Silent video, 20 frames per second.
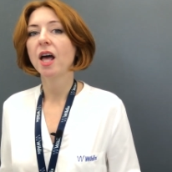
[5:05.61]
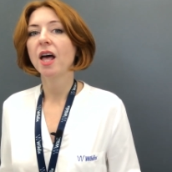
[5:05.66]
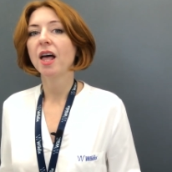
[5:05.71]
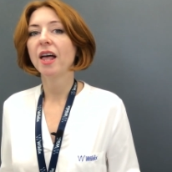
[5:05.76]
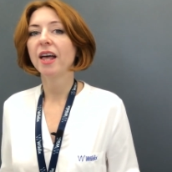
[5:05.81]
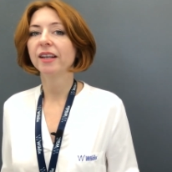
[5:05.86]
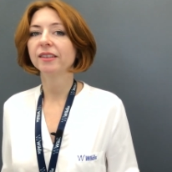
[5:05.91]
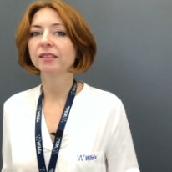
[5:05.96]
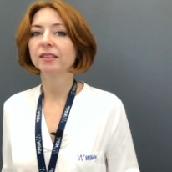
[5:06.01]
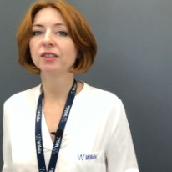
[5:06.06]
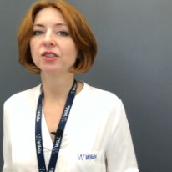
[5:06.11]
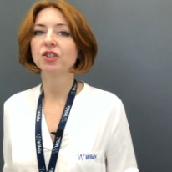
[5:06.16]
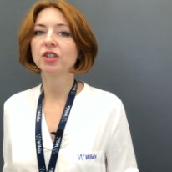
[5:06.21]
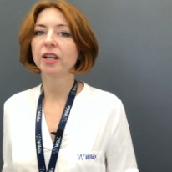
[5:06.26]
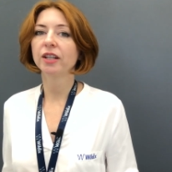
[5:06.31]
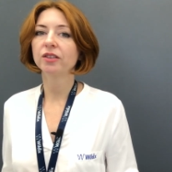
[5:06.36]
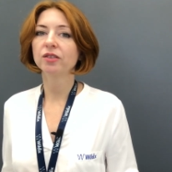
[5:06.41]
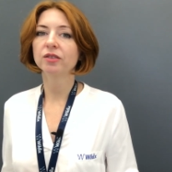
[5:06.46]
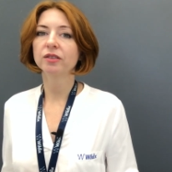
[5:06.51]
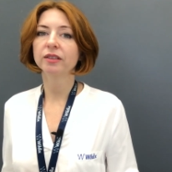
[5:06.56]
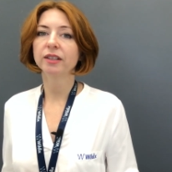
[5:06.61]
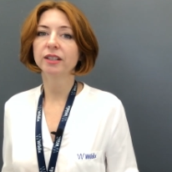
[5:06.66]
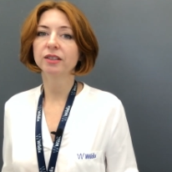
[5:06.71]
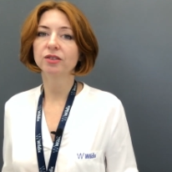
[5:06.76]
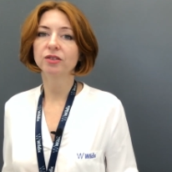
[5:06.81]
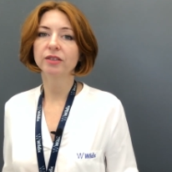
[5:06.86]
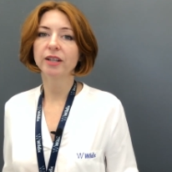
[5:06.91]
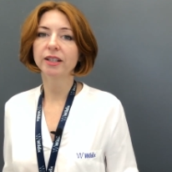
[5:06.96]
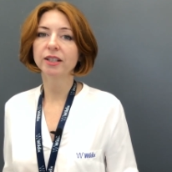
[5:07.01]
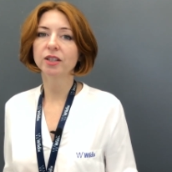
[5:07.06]
and in general,
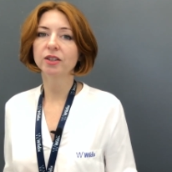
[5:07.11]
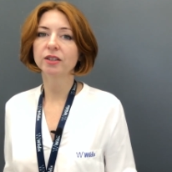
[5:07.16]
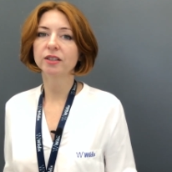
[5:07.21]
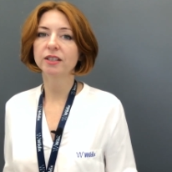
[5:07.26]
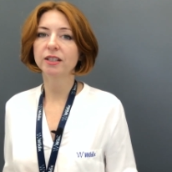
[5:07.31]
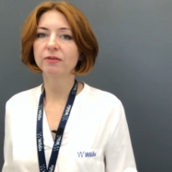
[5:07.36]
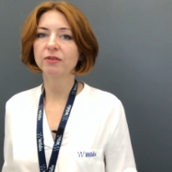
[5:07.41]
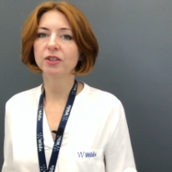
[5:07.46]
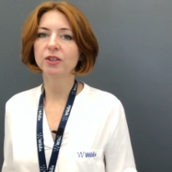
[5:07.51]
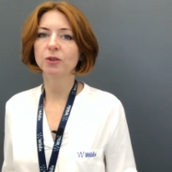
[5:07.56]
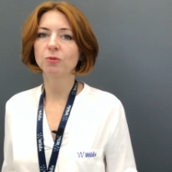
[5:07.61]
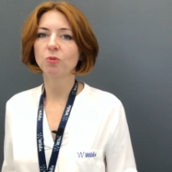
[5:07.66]
internet connectivity